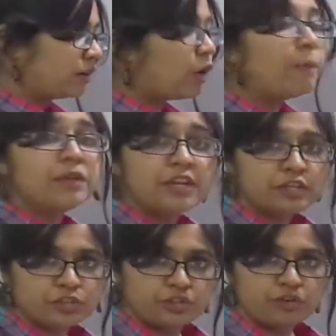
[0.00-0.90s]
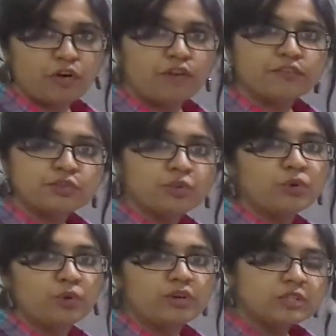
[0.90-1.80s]
combination of two
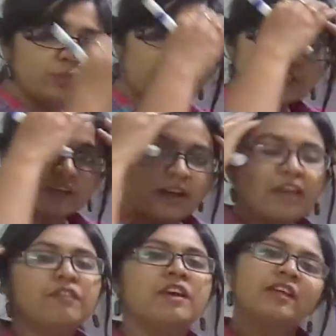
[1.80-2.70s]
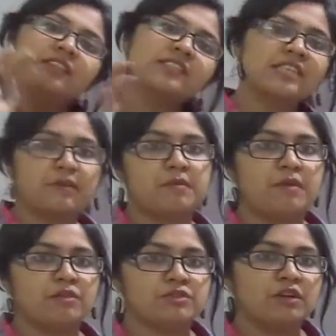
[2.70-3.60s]
goods will derive the same
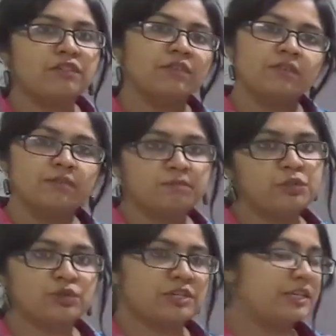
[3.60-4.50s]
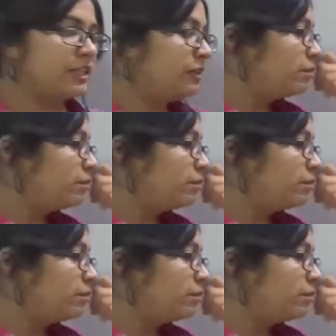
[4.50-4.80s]
amount of utility